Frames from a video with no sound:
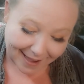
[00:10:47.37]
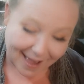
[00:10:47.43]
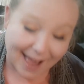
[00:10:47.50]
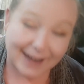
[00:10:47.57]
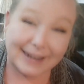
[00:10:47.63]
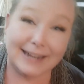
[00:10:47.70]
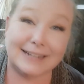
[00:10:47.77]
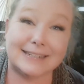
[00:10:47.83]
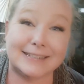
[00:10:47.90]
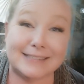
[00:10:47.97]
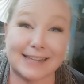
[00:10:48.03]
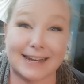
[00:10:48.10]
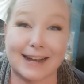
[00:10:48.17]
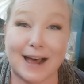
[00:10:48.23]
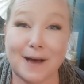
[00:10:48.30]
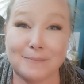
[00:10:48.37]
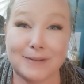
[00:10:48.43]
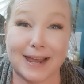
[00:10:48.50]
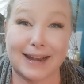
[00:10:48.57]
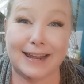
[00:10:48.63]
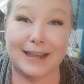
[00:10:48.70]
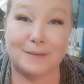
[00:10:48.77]
I need to send an
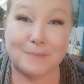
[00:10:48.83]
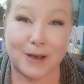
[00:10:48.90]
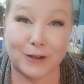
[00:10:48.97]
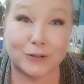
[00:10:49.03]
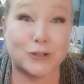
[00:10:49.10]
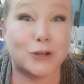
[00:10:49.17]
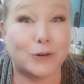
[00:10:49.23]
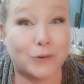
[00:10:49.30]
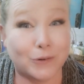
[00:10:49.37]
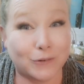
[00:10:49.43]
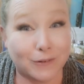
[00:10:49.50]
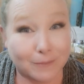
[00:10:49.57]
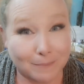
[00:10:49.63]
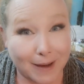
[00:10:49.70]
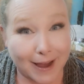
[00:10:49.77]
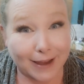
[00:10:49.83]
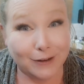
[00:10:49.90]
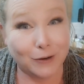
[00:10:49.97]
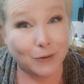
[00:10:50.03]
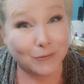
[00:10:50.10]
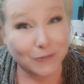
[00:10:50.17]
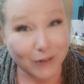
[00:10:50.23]
update email to my
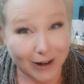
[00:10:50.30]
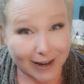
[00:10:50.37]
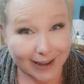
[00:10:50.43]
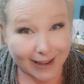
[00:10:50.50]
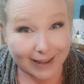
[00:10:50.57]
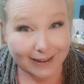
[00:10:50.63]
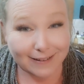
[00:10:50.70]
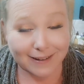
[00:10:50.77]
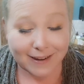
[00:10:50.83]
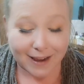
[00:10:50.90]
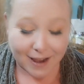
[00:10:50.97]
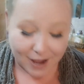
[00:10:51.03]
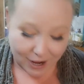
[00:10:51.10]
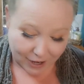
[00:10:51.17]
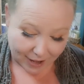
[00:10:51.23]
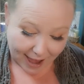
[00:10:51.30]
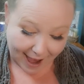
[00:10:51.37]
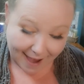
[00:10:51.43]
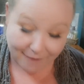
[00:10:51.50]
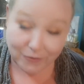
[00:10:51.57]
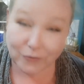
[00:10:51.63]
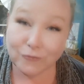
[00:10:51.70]
new friend. I
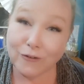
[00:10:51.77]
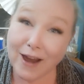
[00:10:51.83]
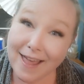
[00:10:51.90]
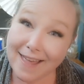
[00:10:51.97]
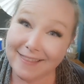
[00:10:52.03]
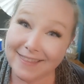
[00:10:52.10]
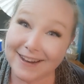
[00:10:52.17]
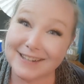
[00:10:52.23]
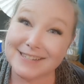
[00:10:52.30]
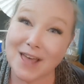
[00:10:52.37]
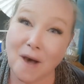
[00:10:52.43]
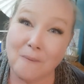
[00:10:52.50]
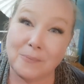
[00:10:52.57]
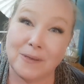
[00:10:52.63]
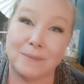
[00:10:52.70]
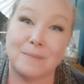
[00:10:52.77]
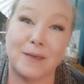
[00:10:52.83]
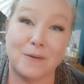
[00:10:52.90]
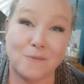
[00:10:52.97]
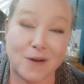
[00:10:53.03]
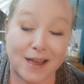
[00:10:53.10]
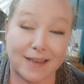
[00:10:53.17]
have a friend that is helping me
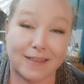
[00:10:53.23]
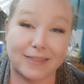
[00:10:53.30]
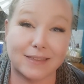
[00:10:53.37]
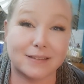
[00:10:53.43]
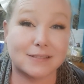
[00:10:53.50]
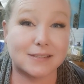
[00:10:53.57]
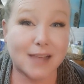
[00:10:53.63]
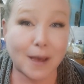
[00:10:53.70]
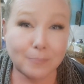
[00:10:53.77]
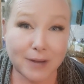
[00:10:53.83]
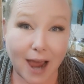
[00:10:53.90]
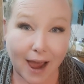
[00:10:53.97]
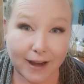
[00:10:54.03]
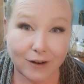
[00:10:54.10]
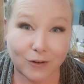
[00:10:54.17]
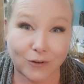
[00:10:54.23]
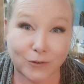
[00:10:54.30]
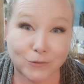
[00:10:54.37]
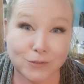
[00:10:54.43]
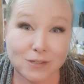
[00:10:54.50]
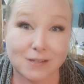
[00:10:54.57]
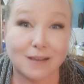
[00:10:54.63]
with
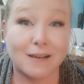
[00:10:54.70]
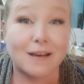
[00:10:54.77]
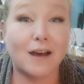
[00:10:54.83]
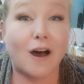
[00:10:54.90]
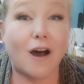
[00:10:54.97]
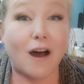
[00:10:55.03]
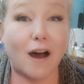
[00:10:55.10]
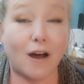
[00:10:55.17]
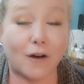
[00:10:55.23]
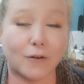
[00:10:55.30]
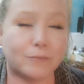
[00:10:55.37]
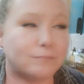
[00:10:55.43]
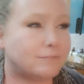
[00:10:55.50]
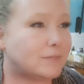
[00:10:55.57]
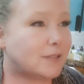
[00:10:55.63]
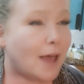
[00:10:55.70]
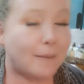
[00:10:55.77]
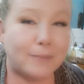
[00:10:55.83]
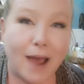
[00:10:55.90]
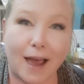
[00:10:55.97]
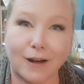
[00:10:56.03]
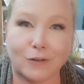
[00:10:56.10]
subtitles, uh,
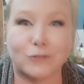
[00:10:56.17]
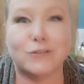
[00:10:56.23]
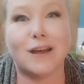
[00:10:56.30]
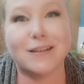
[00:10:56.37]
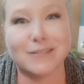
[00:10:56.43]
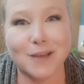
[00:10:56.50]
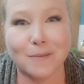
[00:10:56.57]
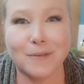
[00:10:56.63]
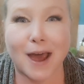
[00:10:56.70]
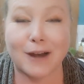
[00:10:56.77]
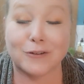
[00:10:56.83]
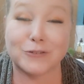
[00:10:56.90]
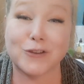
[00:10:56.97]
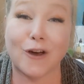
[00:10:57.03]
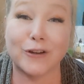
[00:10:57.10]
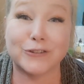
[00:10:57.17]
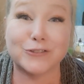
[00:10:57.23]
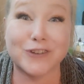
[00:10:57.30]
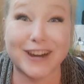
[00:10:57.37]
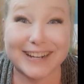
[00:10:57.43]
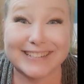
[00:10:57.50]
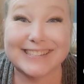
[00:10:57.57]
subtitles, not subtitles, on
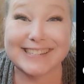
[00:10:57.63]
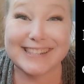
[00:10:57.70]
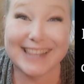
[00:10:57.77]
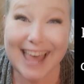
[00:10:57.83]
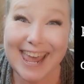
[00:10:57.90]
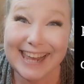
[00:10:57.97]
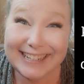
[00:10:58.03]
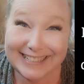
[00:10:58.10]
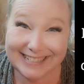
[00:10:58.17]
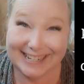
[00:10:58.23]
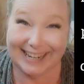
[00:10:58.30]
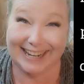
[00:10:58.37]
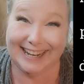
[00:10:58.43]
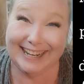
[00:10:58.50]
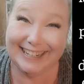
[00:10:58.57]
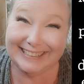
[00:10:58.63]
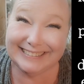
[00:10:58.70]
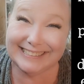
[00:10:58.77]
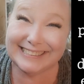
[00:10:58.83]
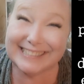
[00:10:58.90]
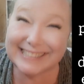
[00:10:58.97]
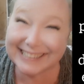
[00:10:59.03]

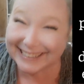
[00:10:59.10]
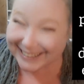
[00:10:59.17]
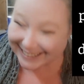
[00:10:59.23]
translations